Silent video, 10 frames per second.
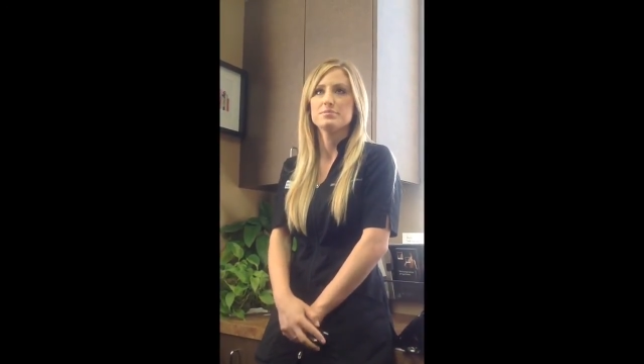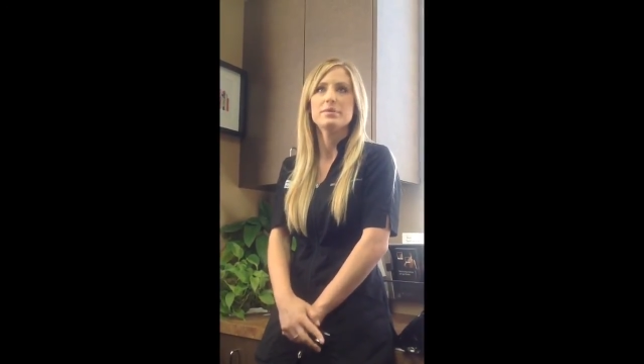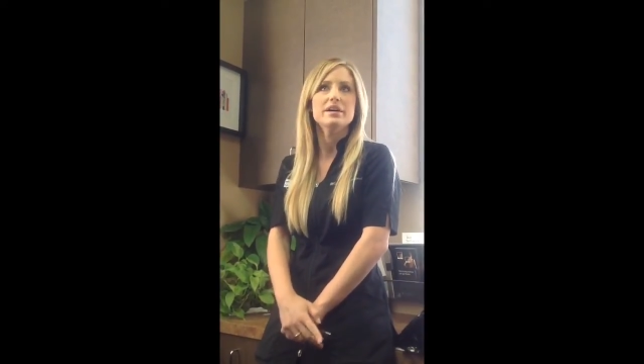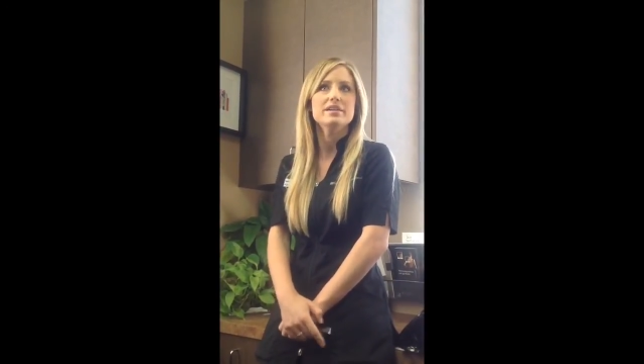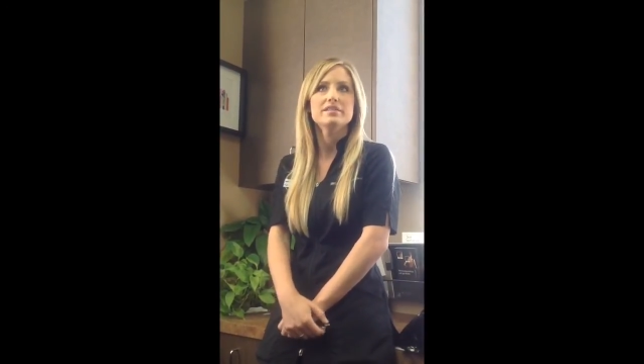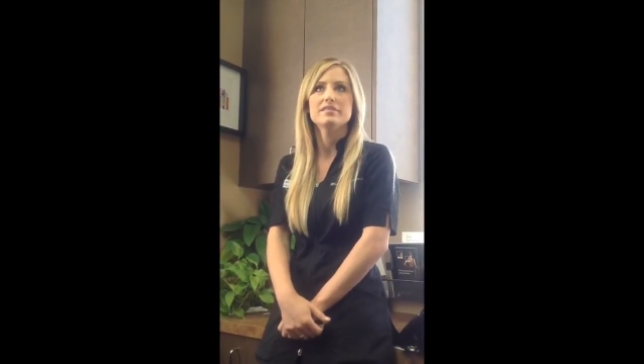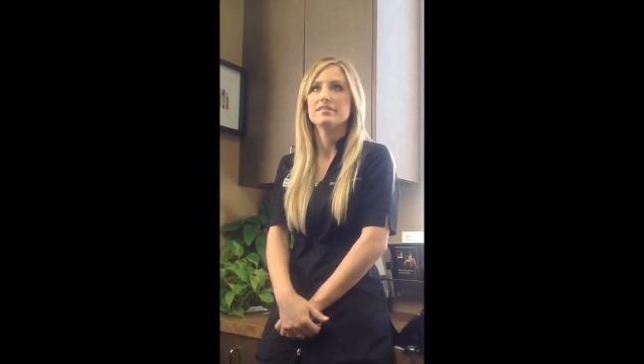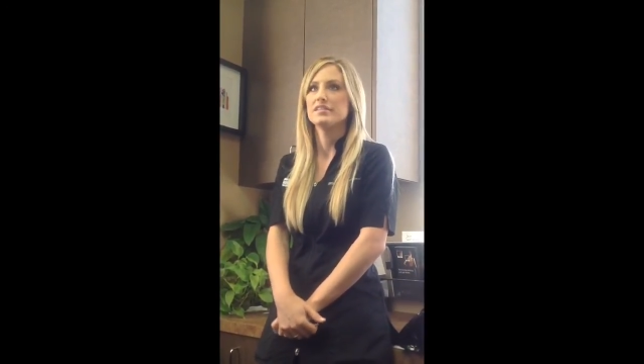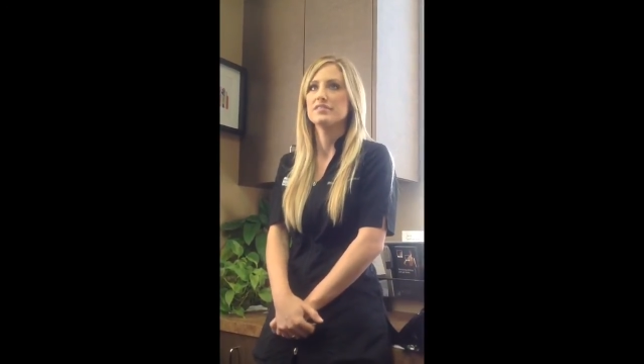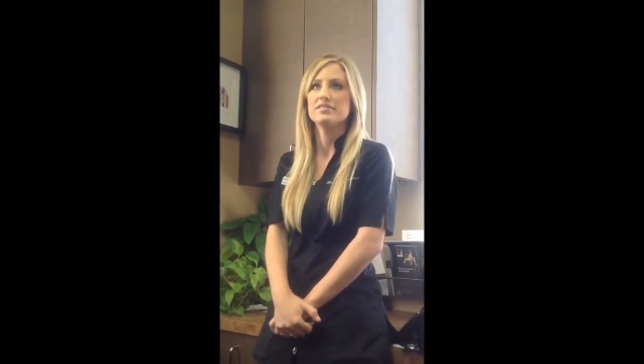but
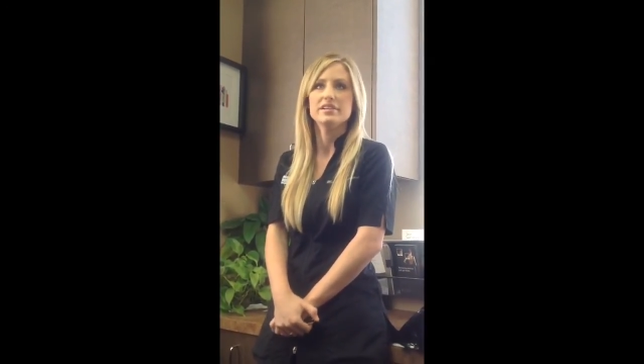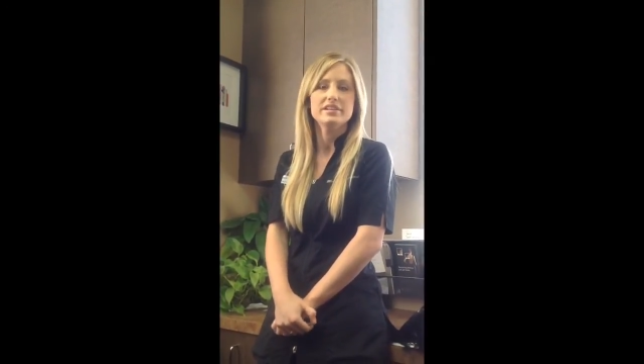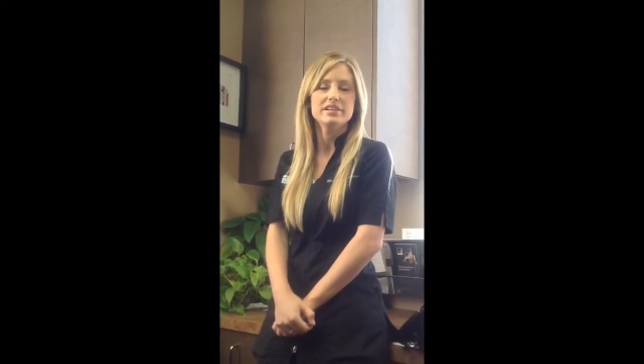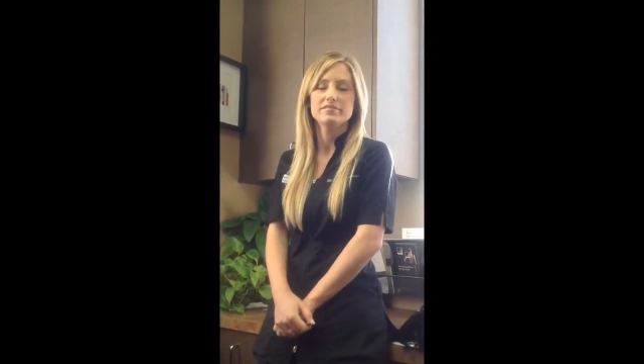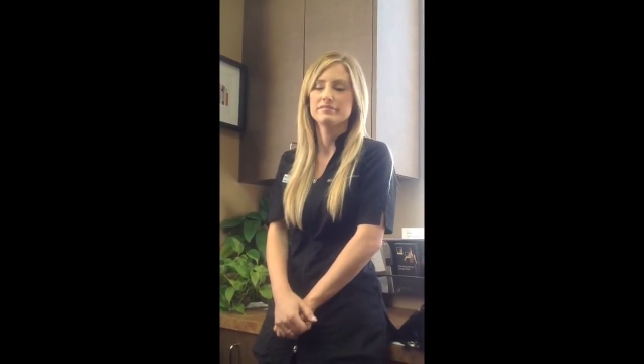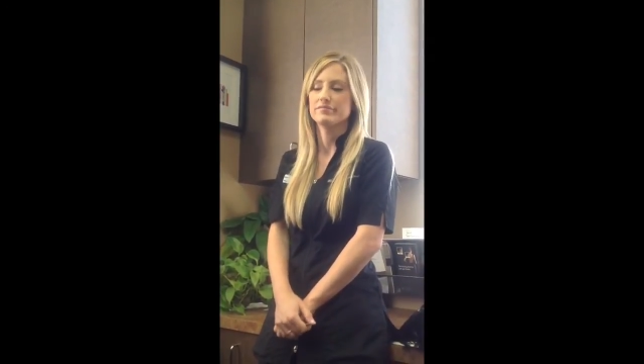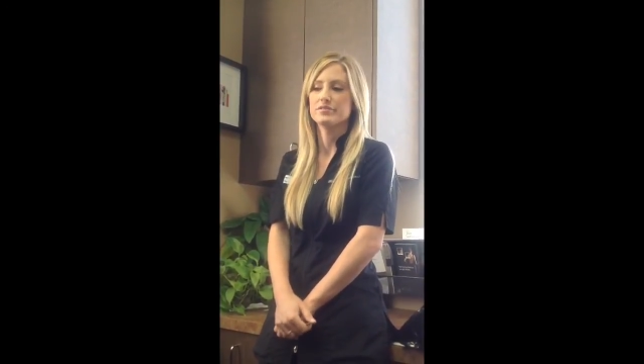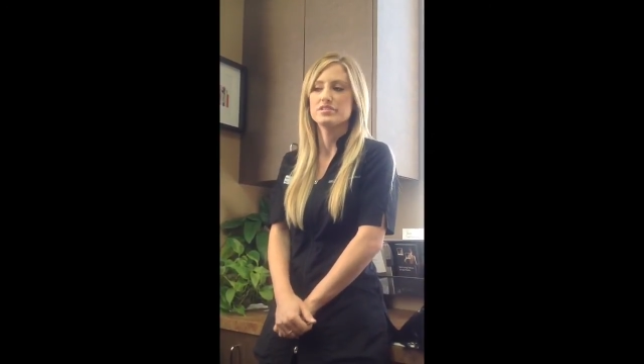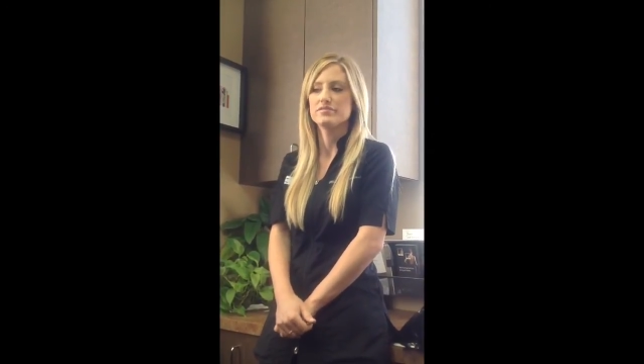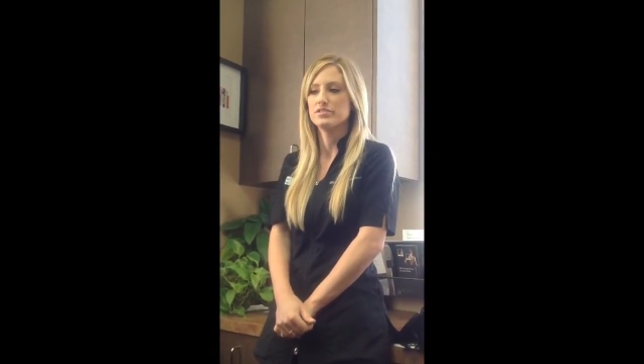the feeling
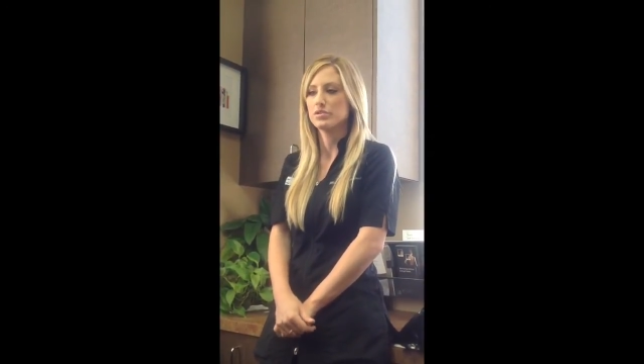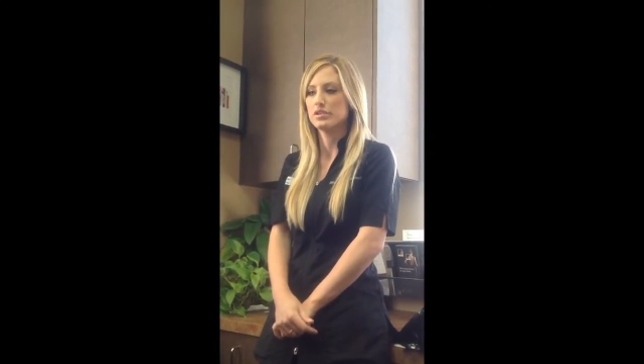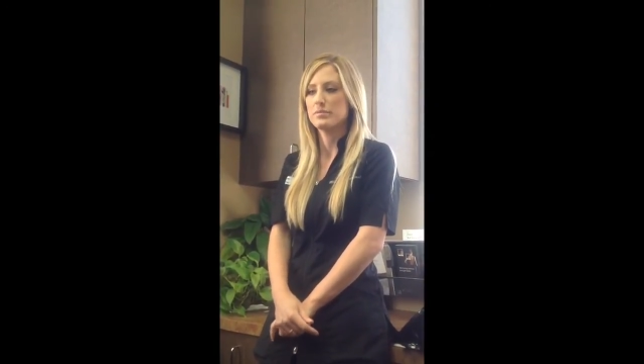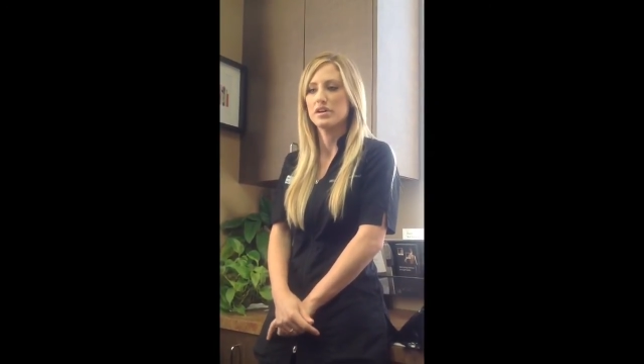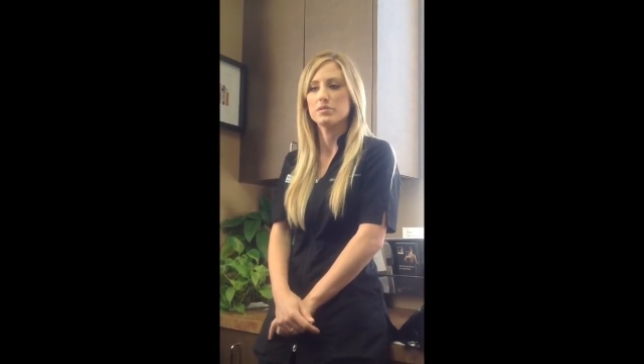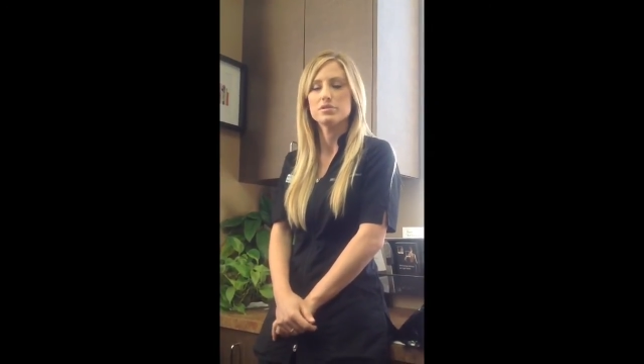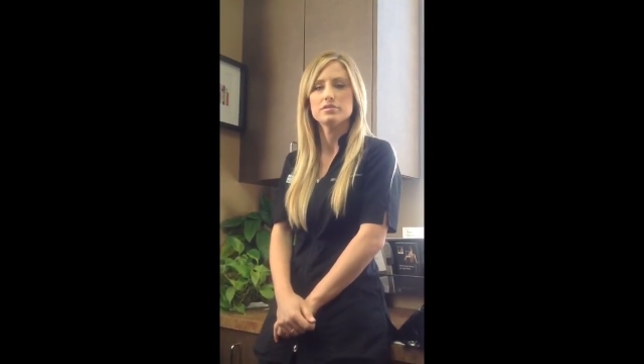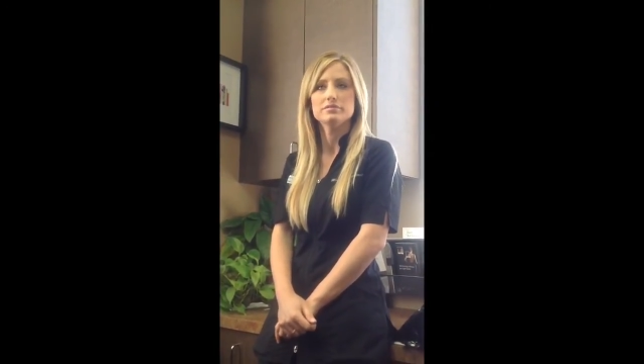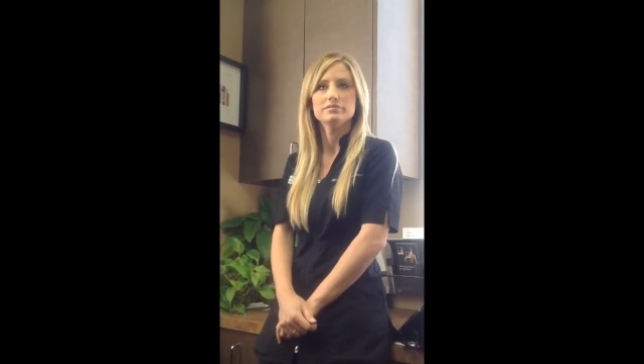was totally bearable.